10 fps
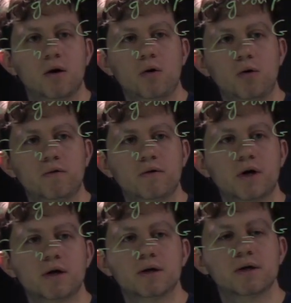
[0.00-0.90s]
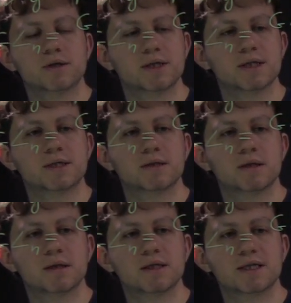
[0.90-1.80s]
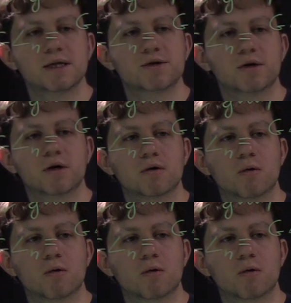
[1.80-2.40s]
or this center